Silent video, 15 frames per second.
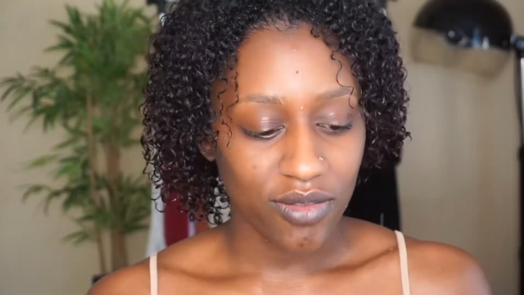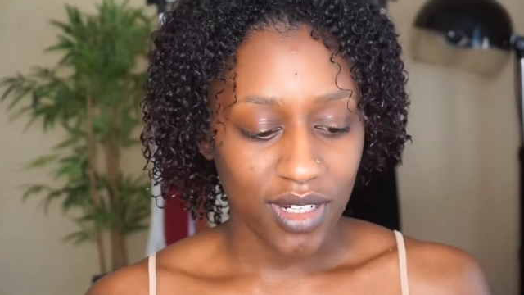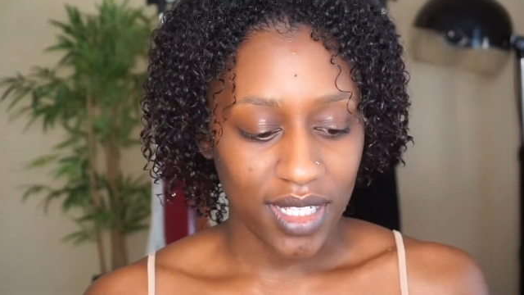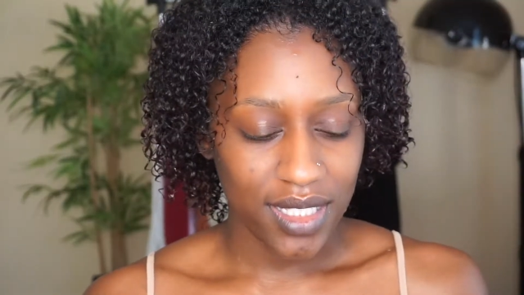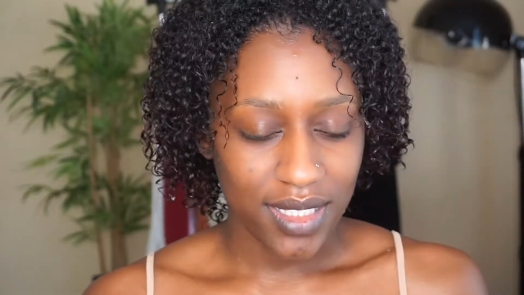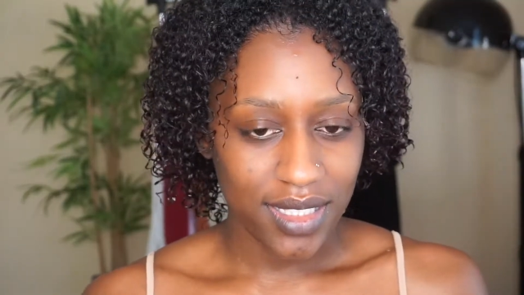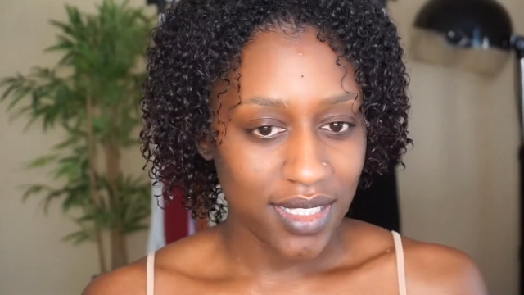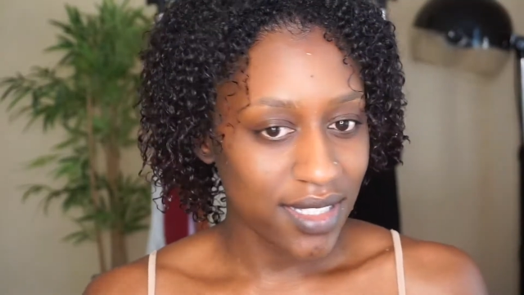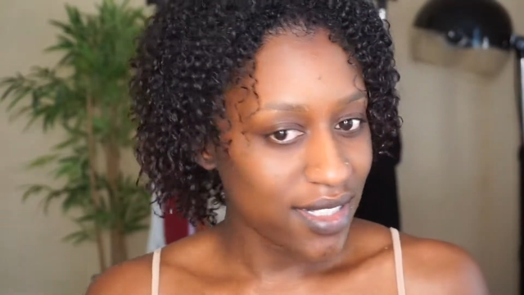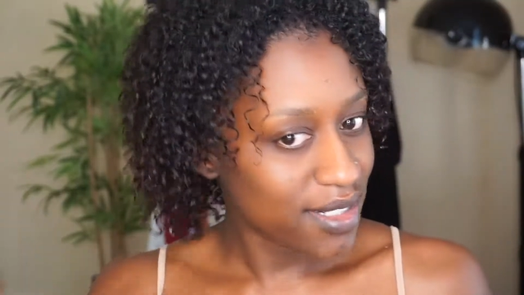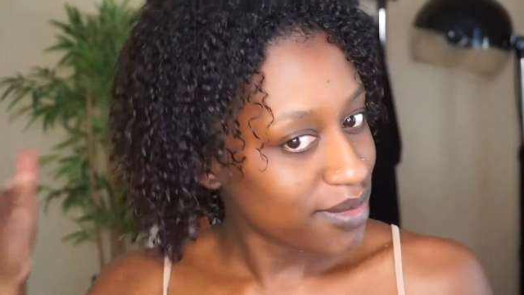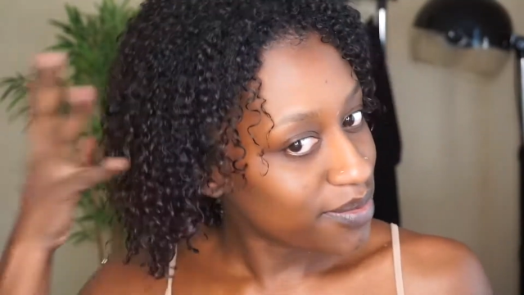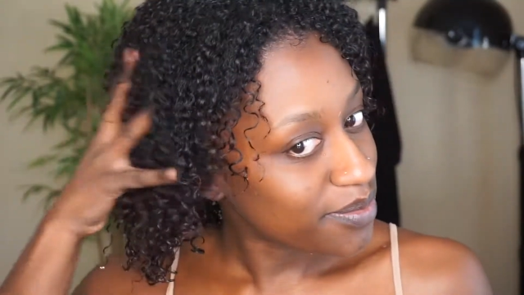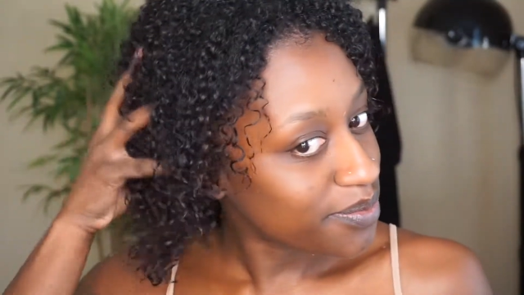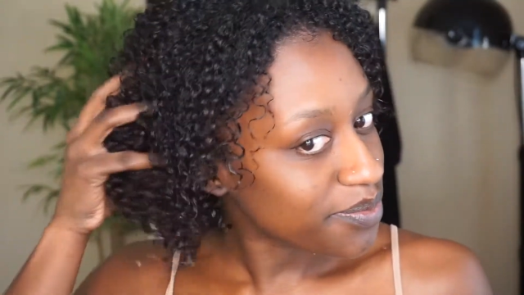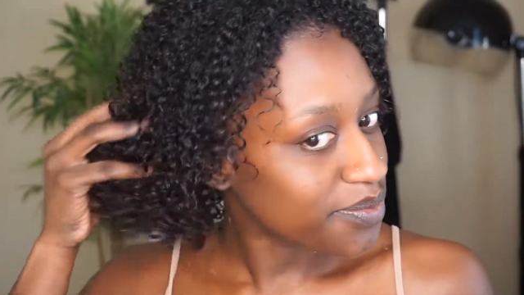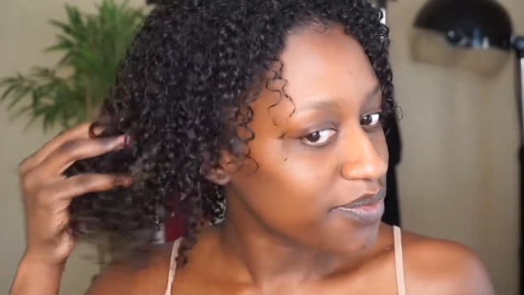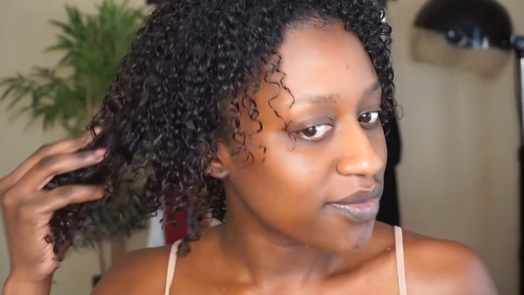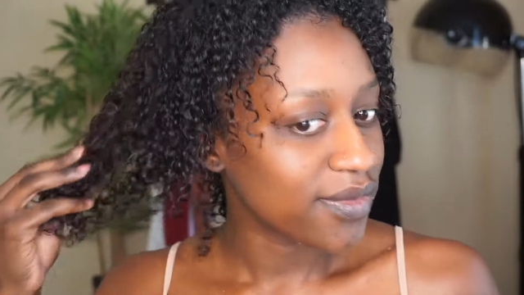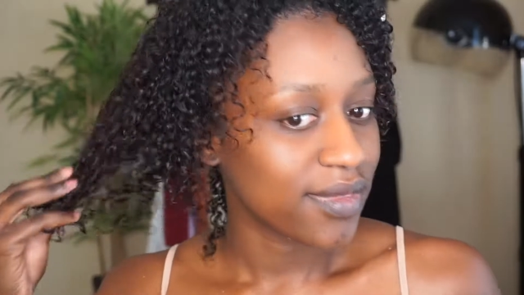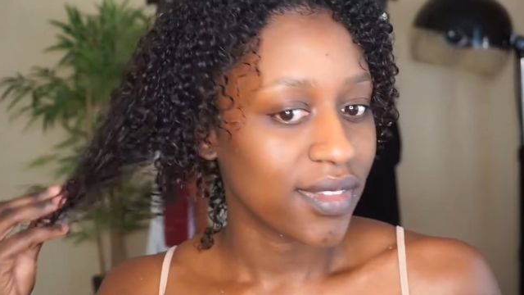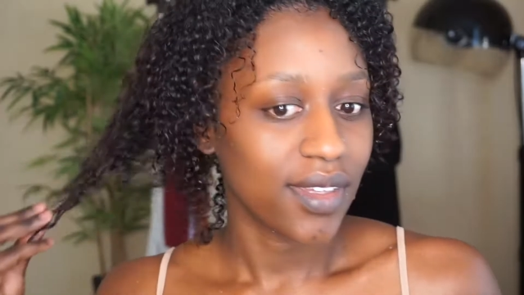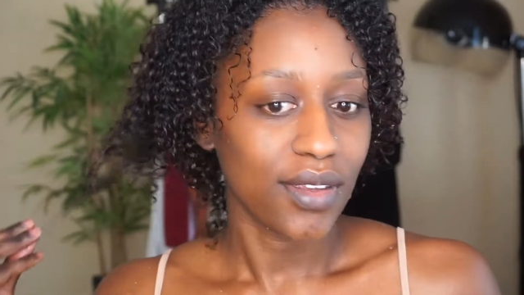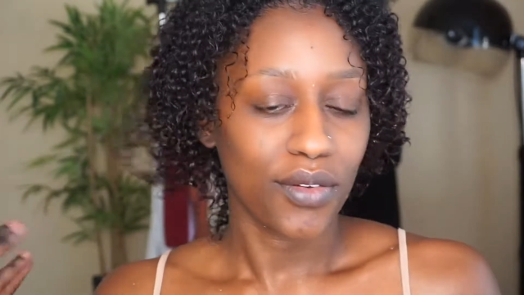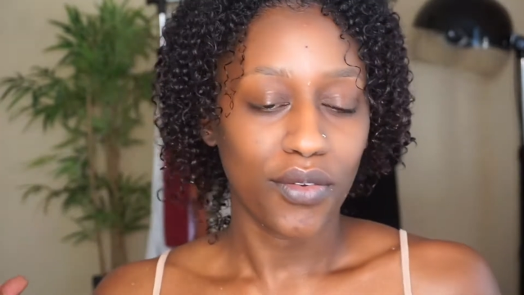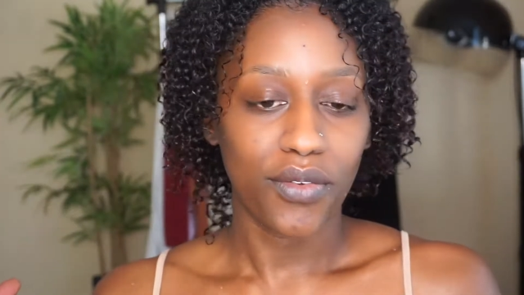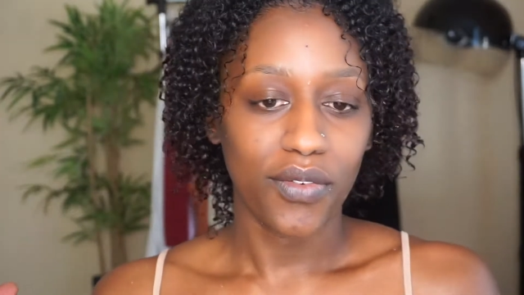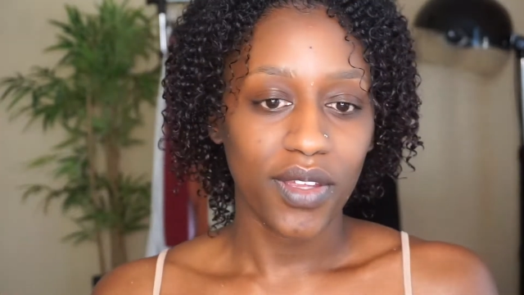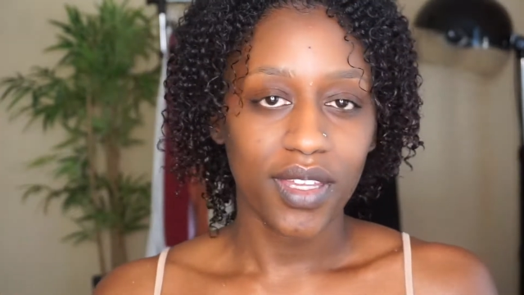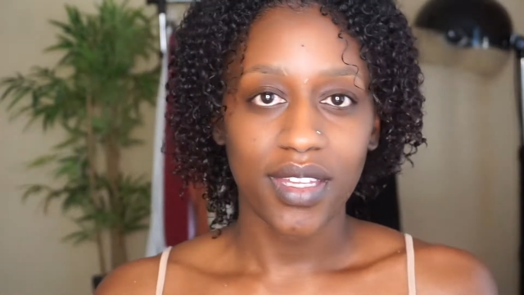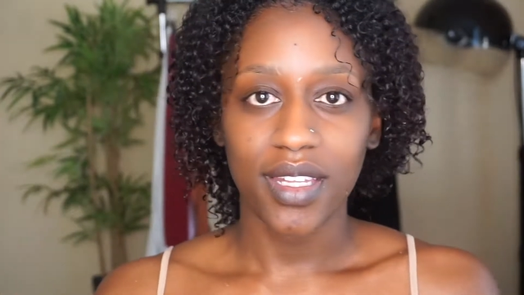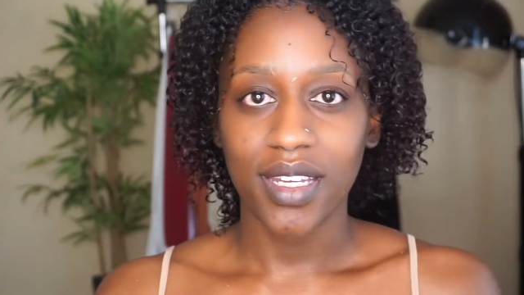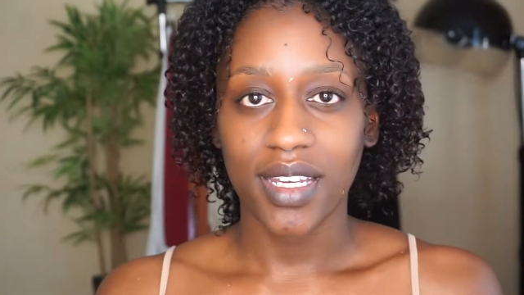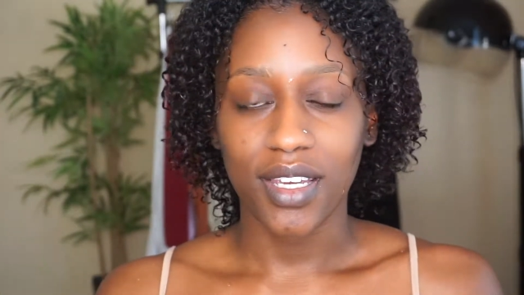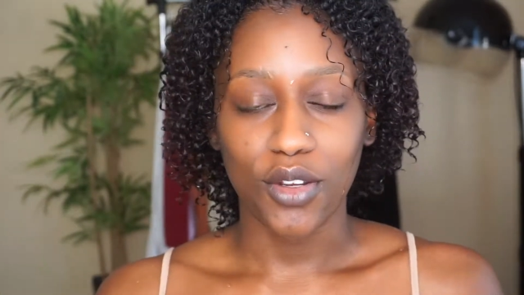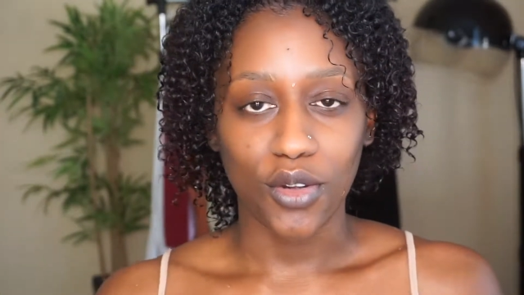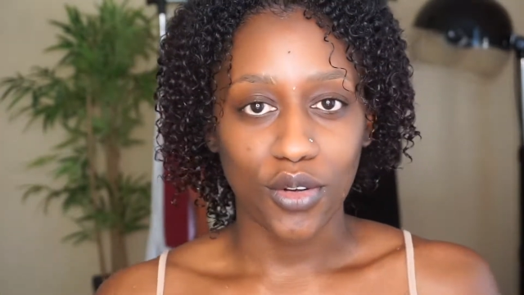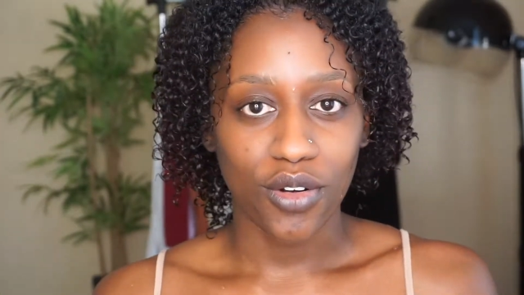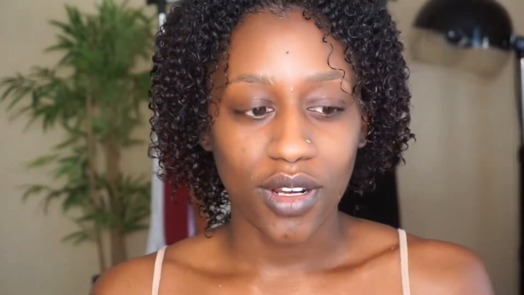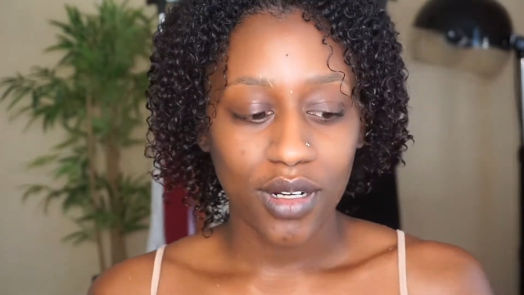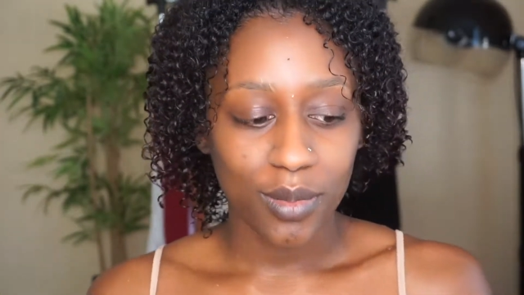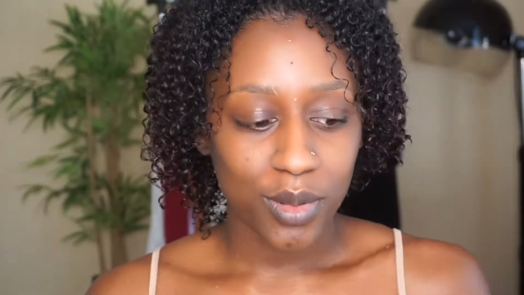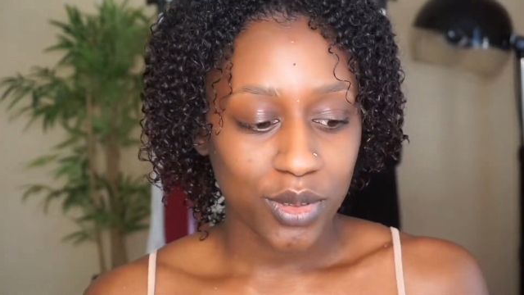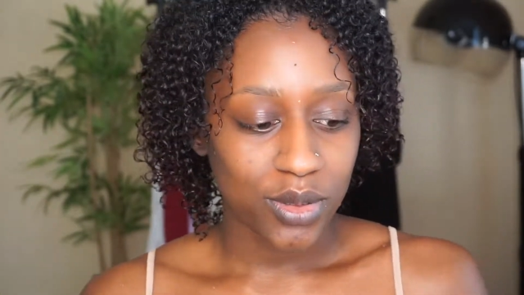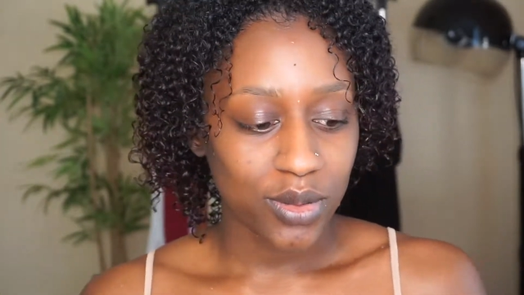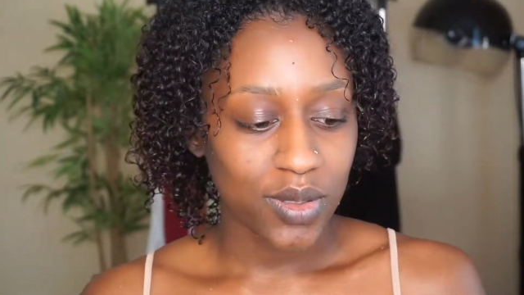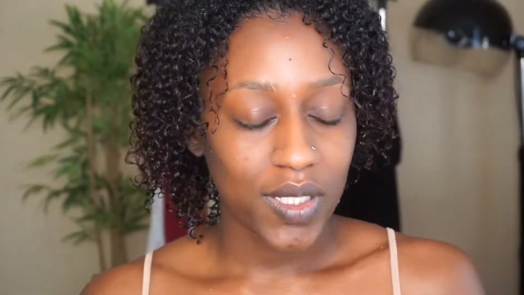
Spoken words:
rinsed. Feeling incredible.